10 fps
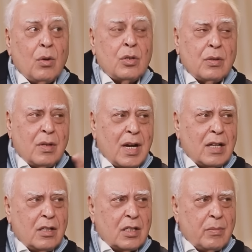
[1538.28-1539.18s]
goes to the
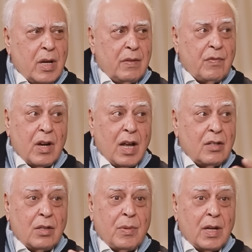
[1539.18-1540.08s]
Rajya Sabha, and the
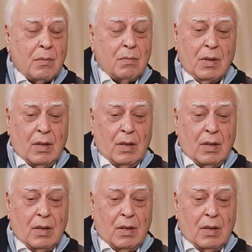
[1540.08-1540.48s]
Rajya Sabha